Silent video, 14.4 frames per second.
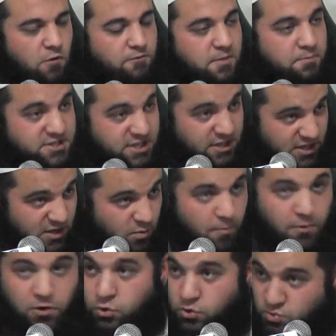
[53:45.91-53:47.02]
of the particular
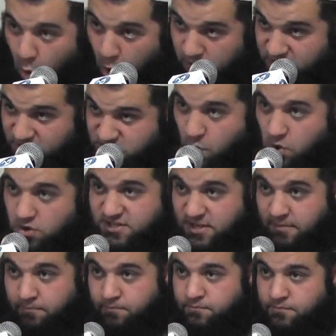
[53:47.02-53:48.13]
woman who's walking towards
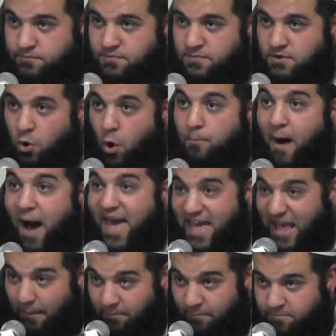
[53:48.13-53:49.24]
him. Or by
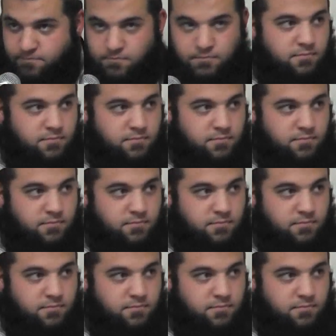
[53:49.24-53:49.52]
him.